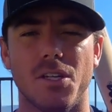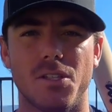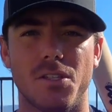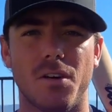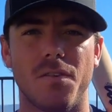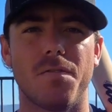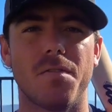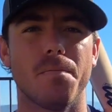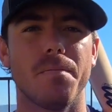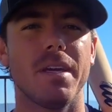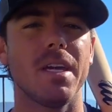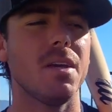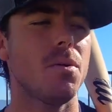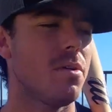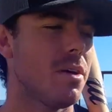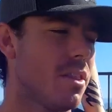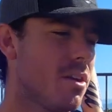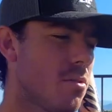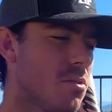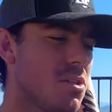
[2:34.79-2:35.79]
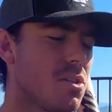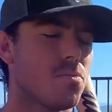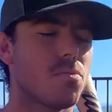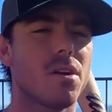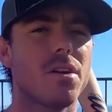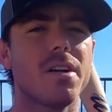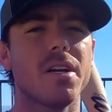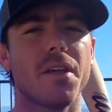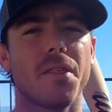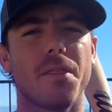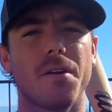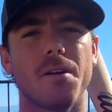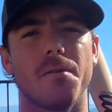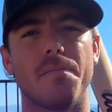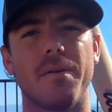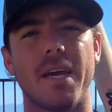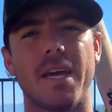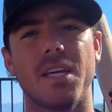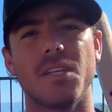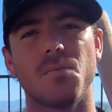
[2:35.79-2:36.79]
So for me, when there was a runner at
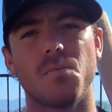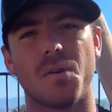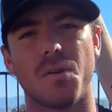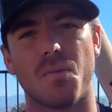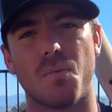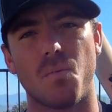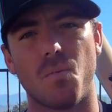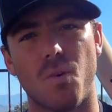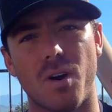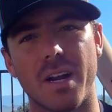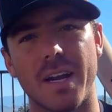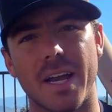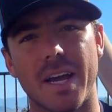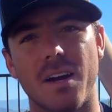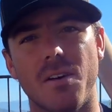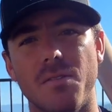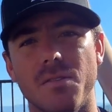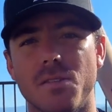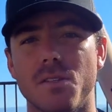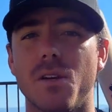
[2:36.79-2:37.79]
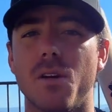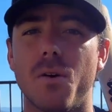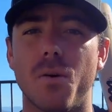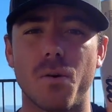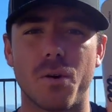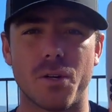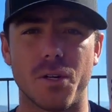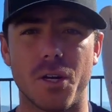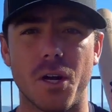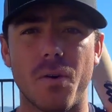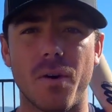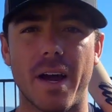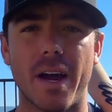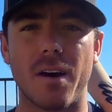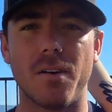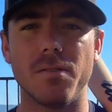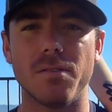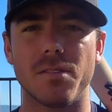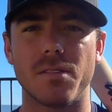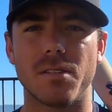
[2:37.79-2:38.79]
third base with 1 out or no
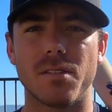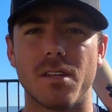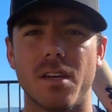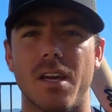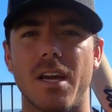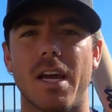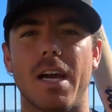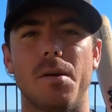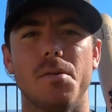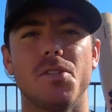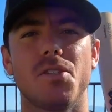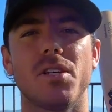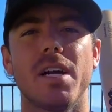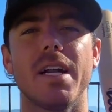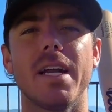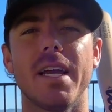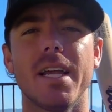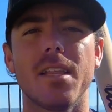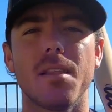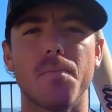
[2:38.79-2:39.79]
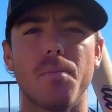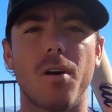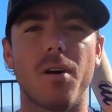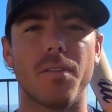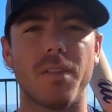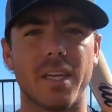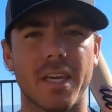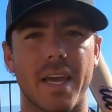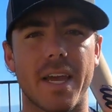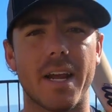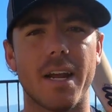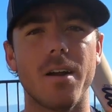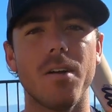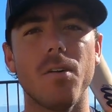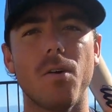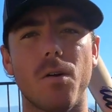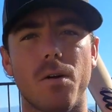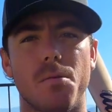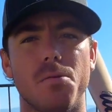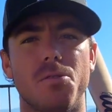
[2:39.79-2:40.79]
outs, I was trying to hit the ball in the
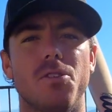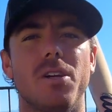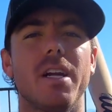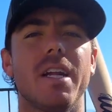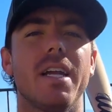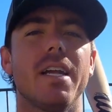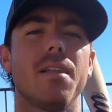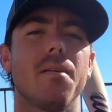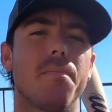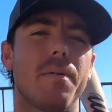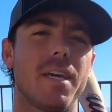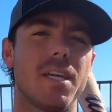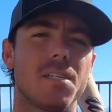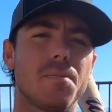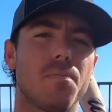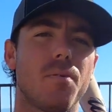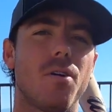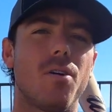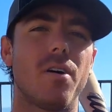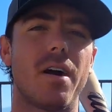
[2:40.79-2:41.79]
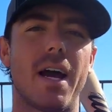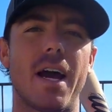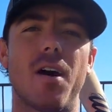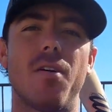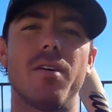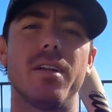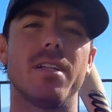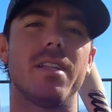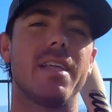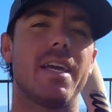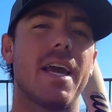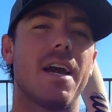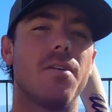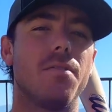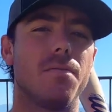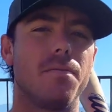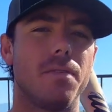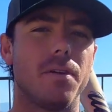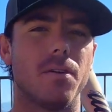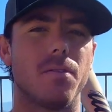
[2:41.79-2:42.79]
air or I was trying to hit the baseball out into the
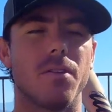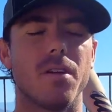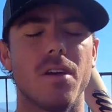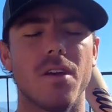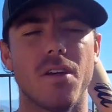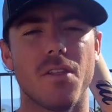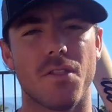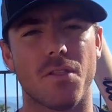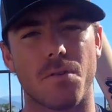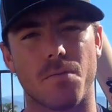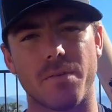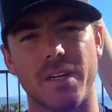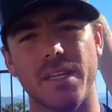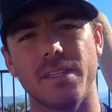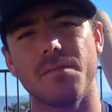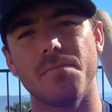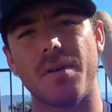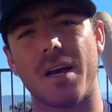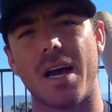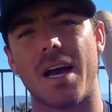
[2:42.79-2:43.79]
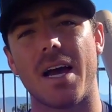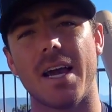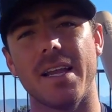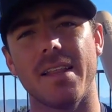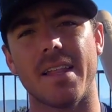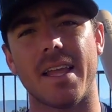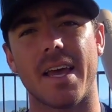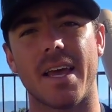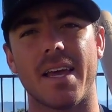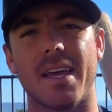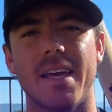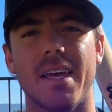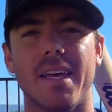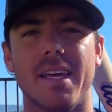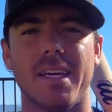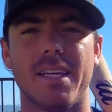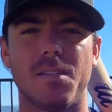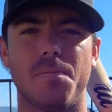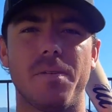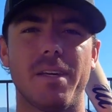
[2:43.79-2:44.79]
outfield. The reason behind that
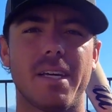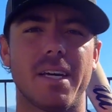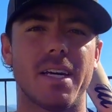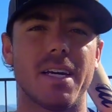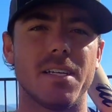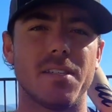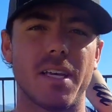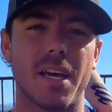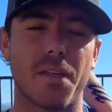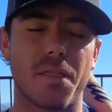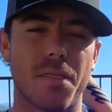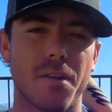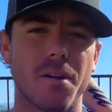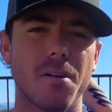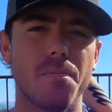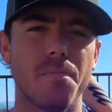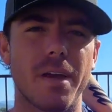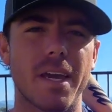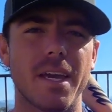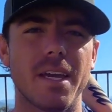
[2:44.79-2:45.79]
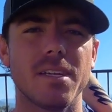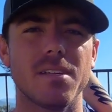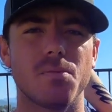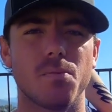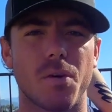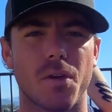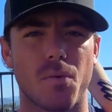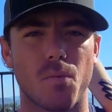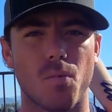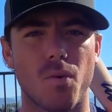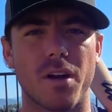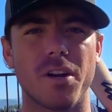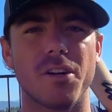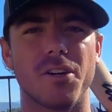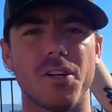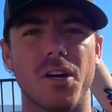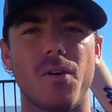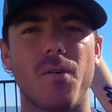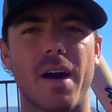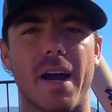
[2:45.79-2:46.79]
is because at third base with 1
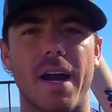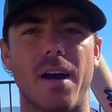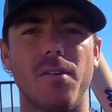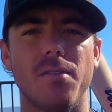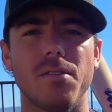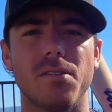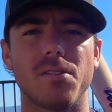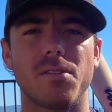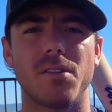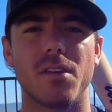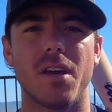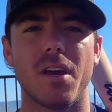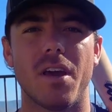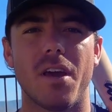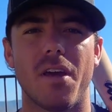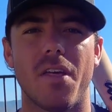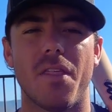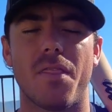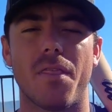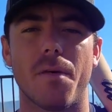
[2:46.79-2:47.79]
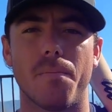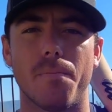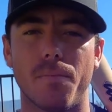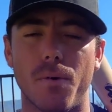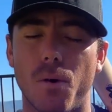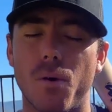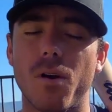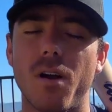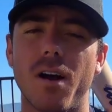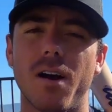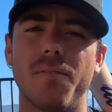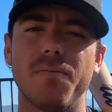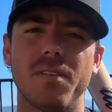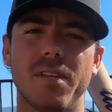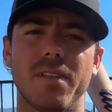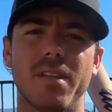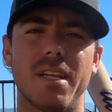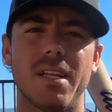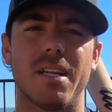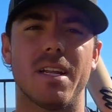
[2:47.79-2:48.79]
or no outs, the more
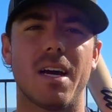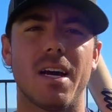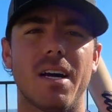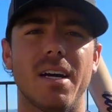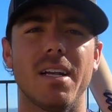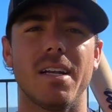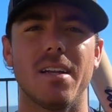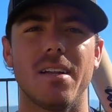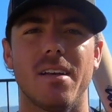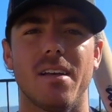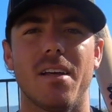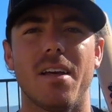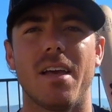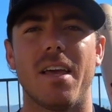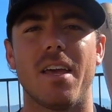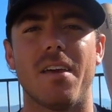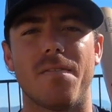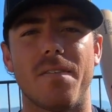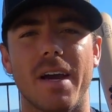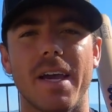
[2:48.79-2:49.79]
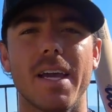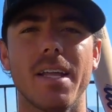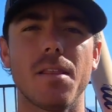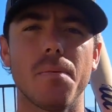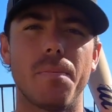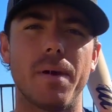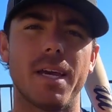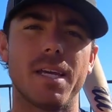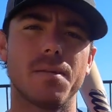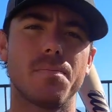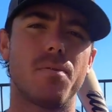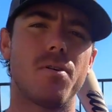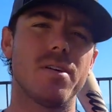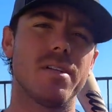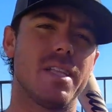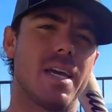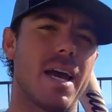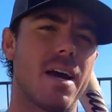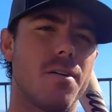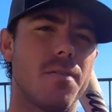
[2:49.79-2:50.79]
often than not, if I hit the
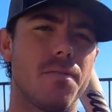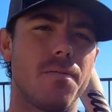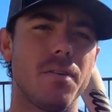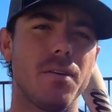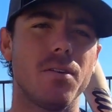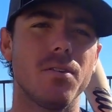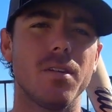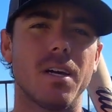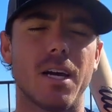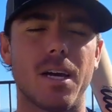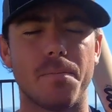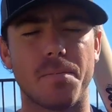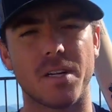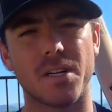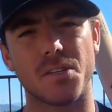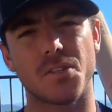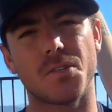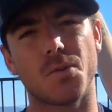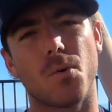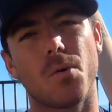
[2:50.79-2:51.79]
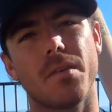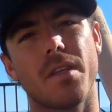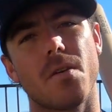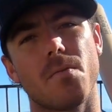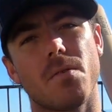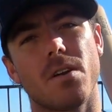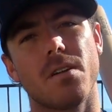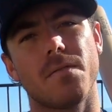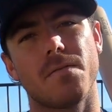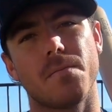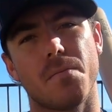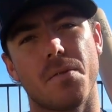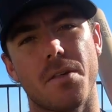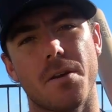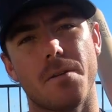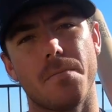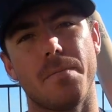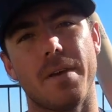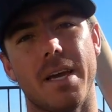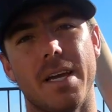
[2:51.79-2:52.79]
baseball in the outfield, I'm going to score that runner from
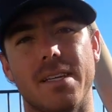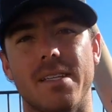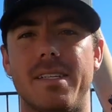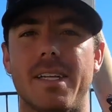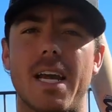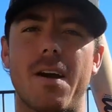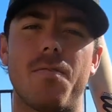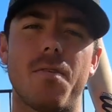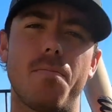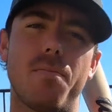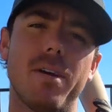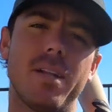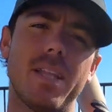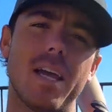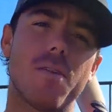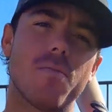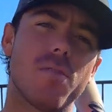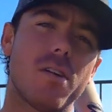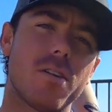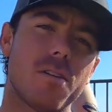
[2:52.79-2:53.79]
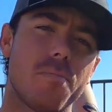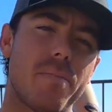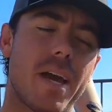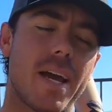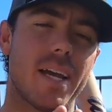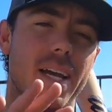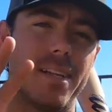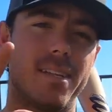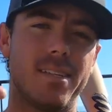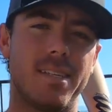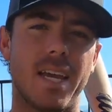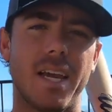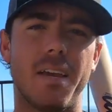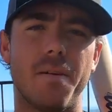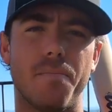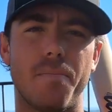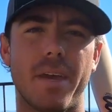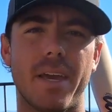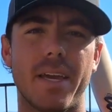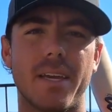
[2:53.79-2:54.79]
third base. Now, if we put that runner back at
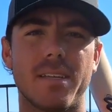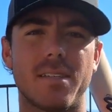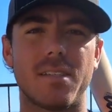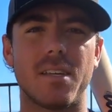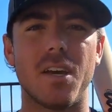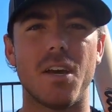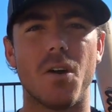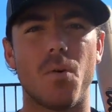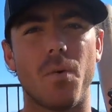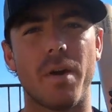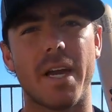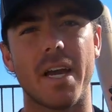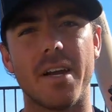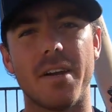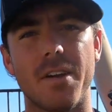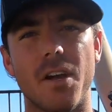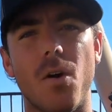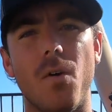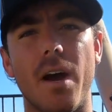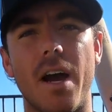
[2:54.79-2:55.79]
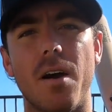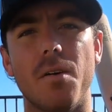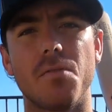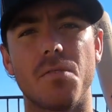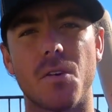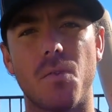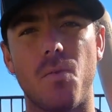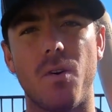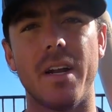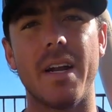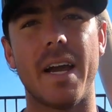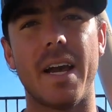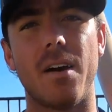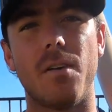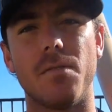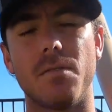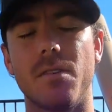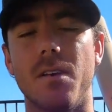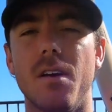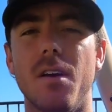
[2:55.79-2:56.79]
second base, we got no outs or 1
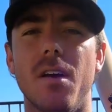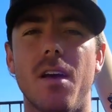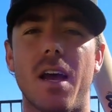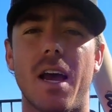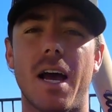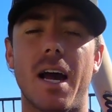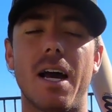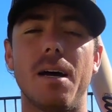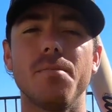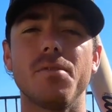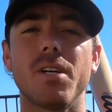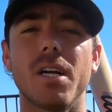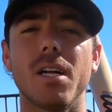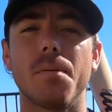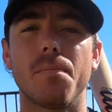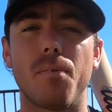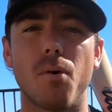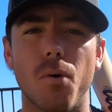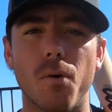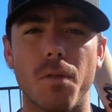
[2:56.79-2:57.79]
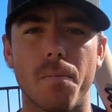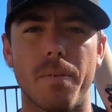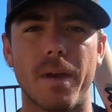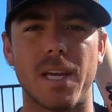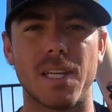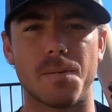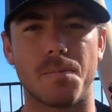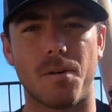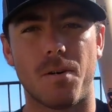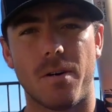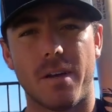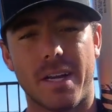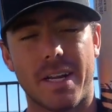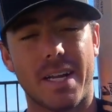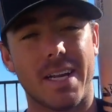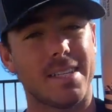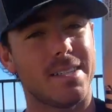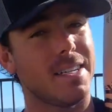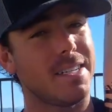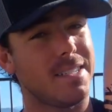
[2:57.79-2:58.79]
out, I'm trying to pull the baseball.
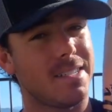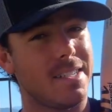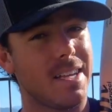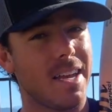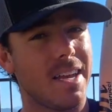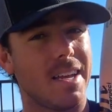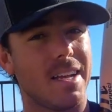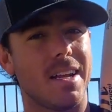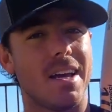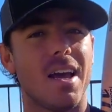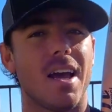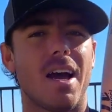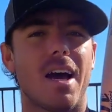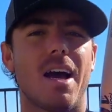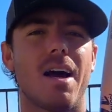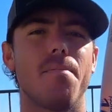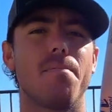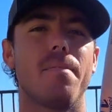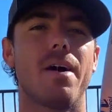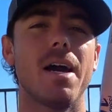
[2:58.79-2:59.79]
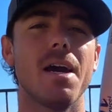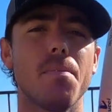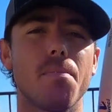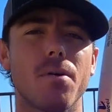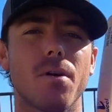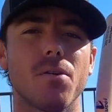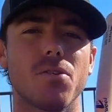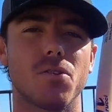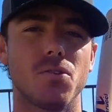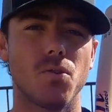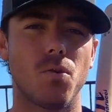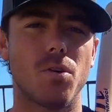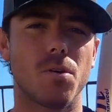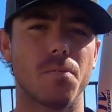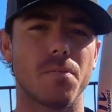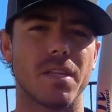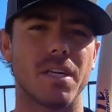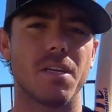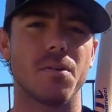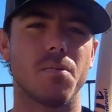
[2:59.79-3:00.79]
And as I said, my approach
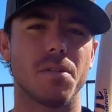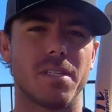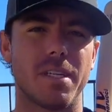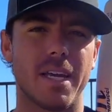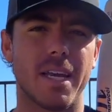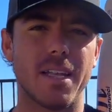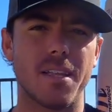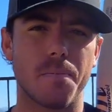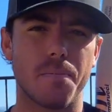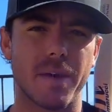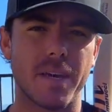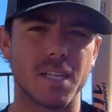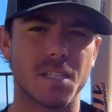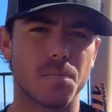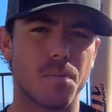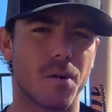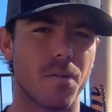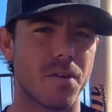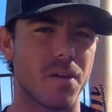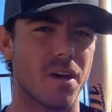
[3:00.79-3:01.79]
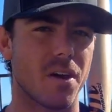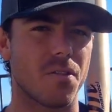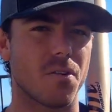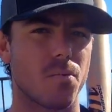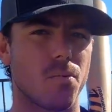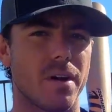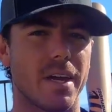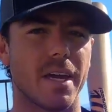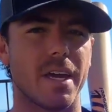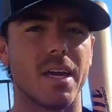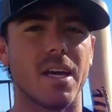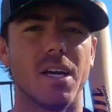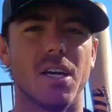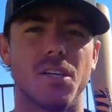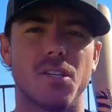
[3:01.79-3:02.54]
normally was to hit the baseball the other way.